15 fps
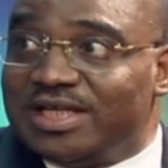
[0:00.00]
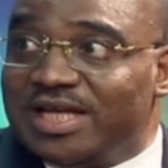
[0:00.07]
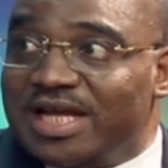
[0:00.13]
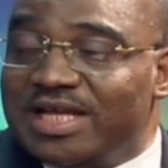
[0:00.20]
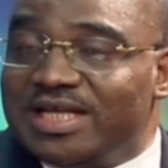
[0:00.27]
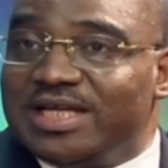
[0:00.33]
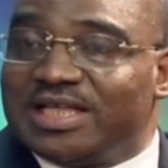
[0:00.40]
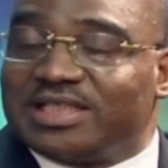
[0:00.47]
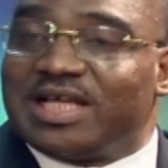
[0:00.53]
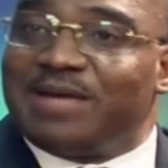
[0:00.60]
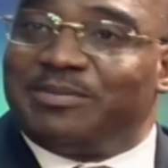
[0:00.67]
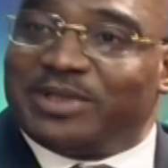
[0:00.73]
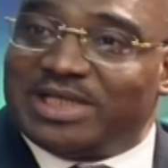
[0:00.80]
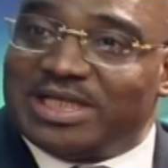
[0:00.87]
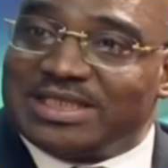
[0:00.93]
Then, yes,
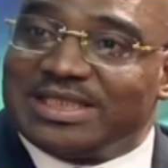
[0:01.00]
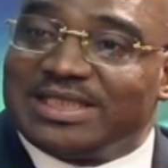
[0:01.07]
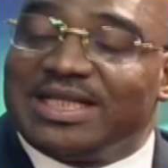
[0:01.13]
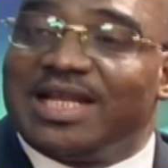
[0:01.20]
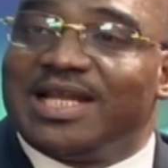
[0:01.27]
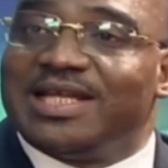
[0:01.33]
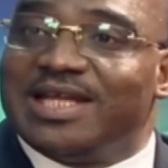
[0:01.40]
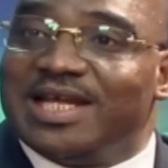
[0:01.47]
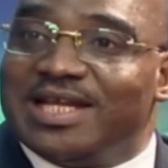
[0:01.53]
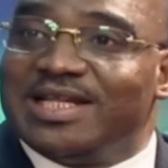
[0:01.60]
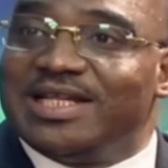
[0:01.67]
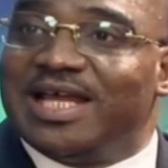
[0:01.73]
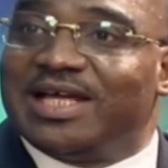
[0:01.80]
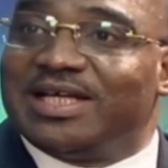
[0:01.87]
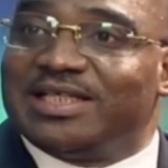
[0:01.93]
hypertension.
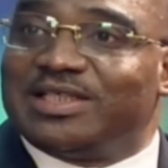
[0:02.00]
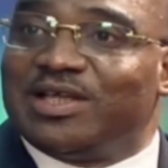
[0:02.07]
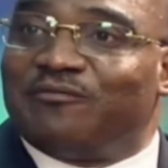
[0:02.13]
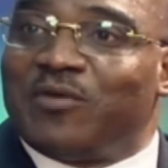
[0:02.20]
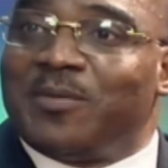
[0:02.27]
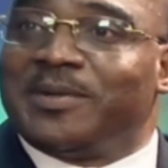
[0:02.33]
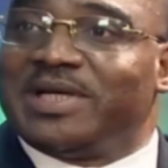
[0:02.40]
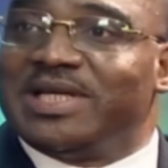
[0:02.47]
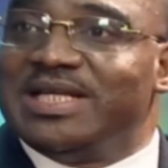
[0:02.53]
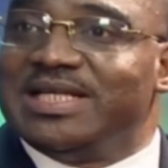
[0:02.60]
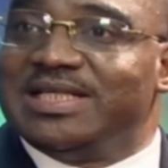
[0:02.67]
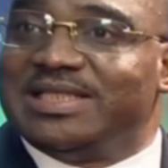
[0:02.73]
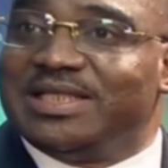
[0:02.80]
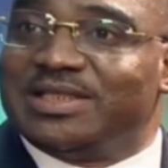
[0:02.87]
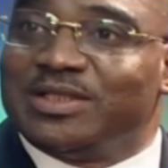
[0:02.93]
Then there is a form of kidney
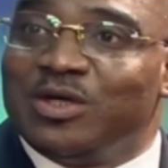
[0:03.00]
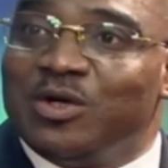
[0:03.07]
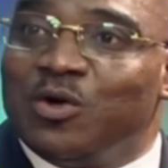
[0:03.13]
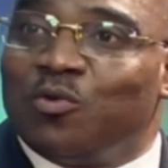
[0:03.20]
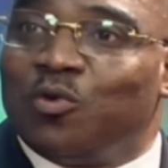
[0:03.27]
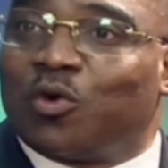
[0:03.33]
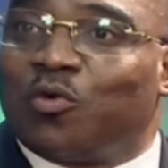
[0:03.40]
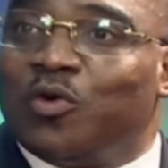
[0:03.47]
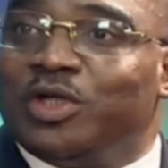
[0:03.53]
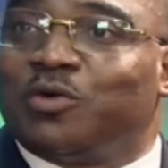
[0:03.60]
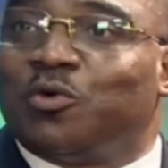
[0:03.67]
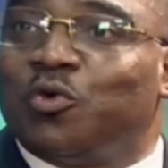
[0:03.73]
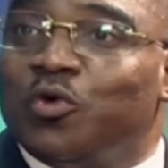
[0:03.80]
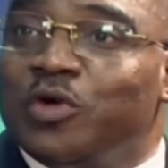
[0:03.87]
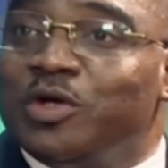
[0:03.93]
disease, we'll call it
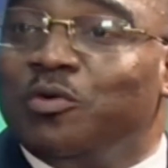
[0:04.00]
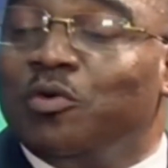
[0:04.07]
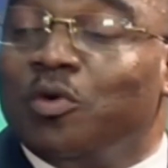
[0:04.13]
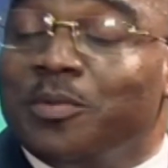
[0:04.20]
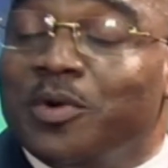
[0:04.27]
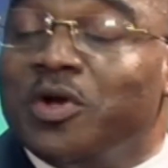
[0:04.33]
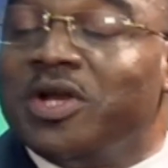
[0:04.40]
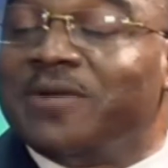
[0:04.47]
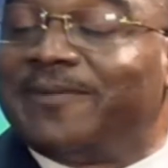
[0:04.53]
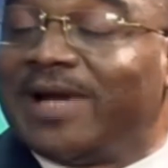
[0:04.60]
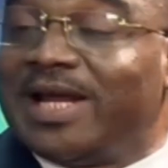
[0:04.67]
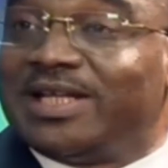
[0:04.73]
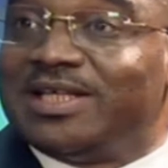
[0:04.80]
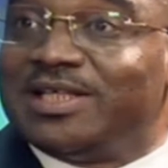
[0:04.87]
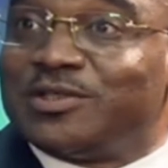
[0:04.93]
chronic
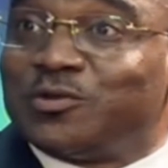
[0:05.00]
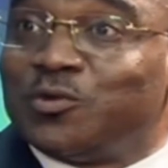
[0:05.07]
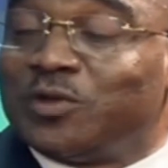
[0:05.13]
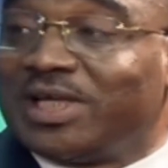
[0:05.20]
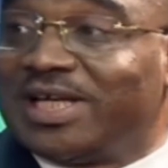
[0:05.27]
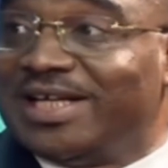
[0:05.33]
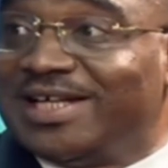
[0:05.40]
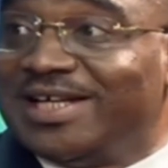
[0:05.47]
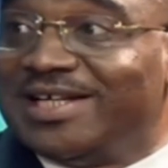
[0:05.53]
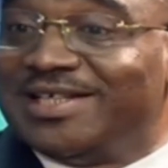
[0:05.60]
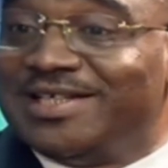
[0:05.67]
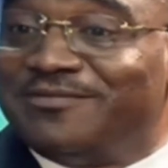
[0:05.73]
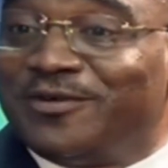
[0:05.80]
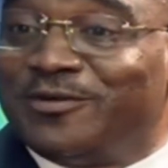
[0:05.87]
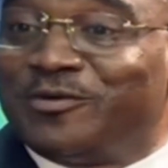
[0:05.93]
glomerulonephritis. So technically,
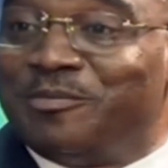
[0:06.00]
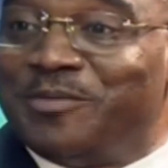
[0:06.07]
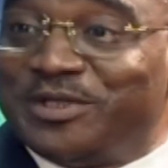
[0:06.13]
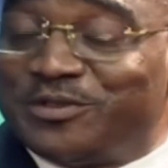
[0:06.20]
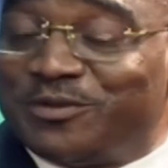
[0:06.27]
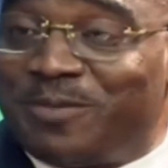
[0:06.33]
difficult to mention.